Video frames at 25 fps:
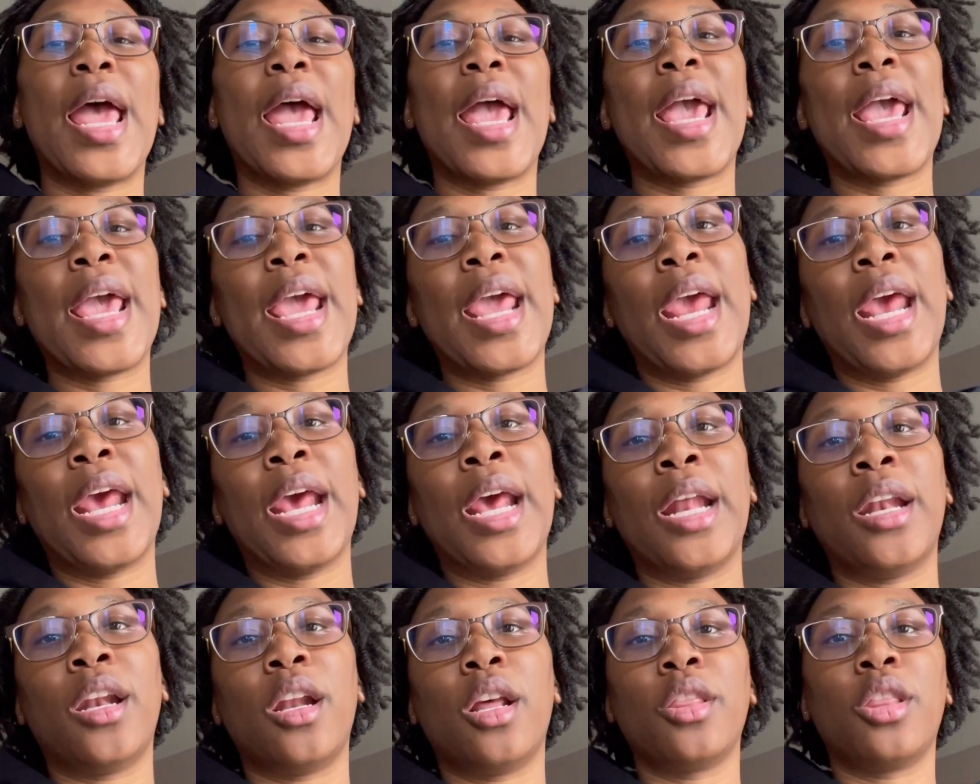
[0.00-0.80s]

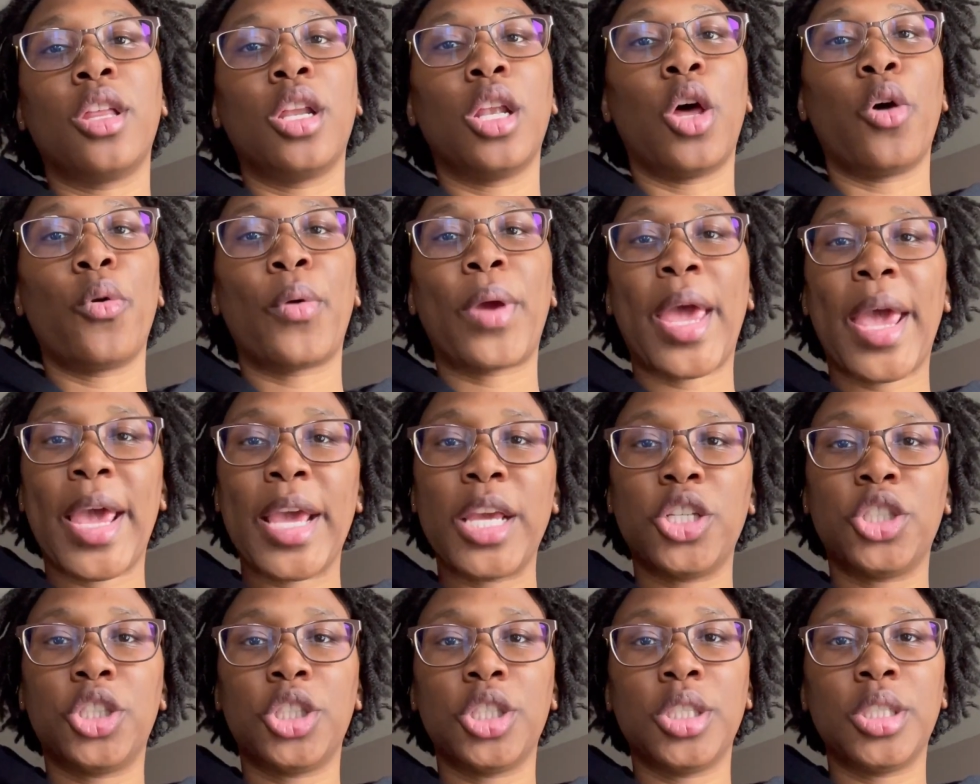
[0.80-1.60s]
and the
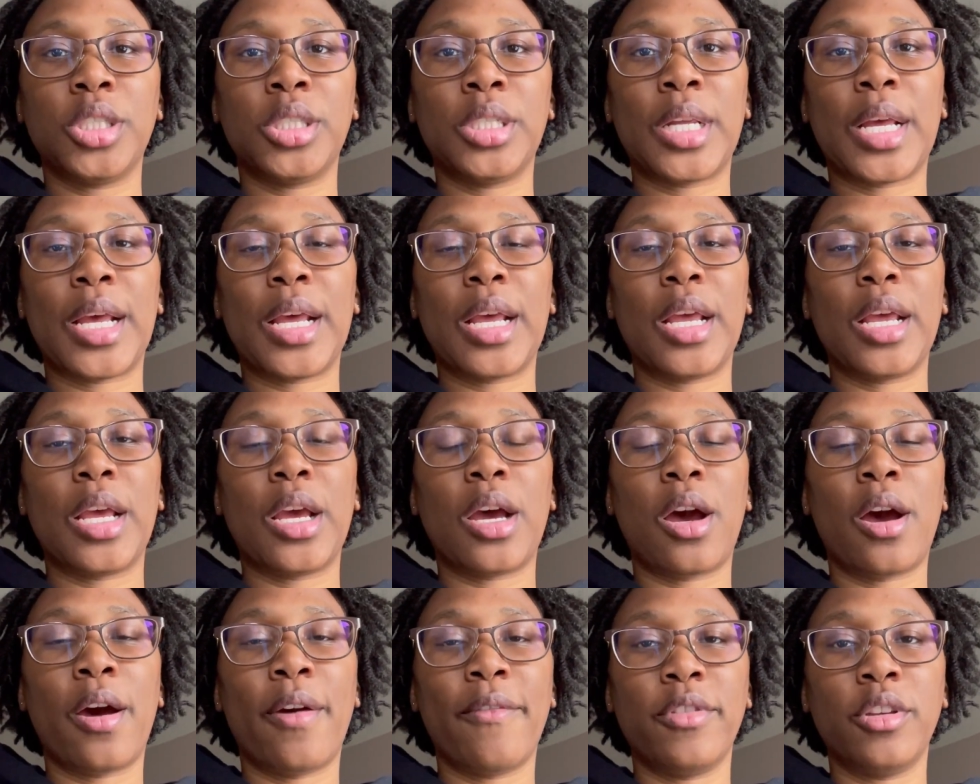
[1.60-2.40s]
location
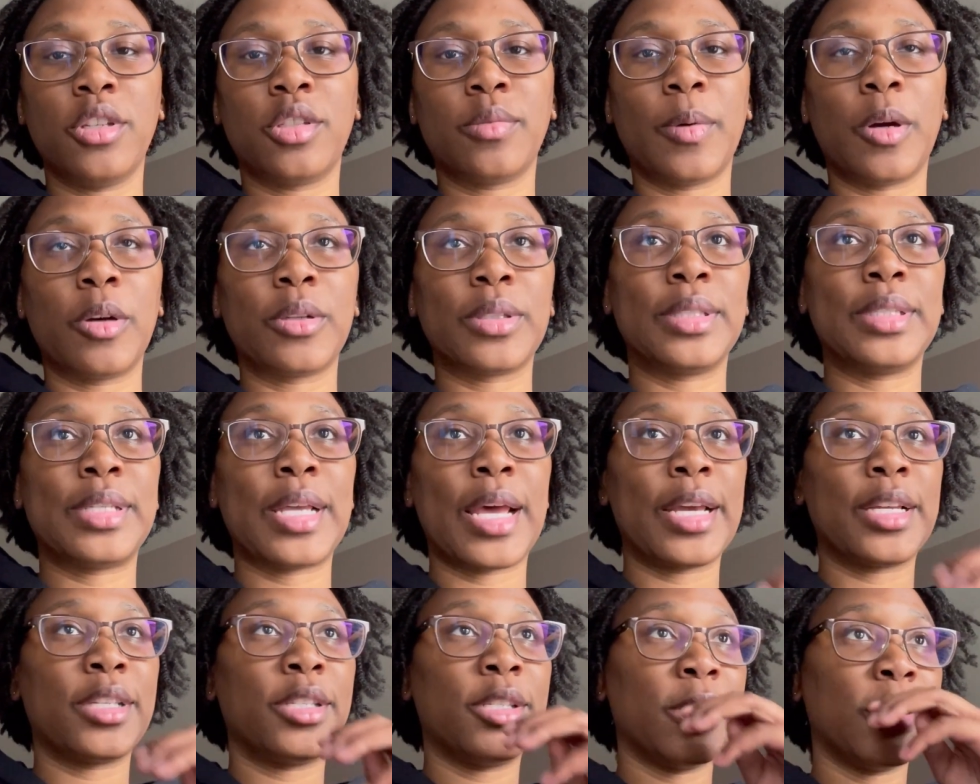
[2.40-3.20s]
of your smoke
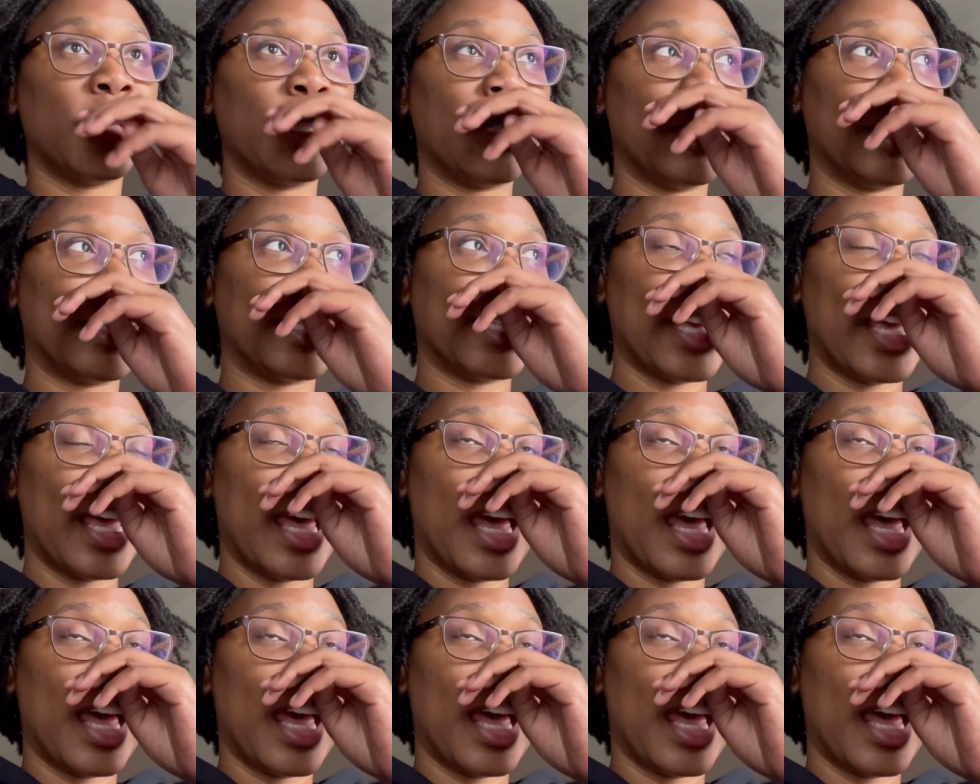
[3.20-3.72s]
detectors.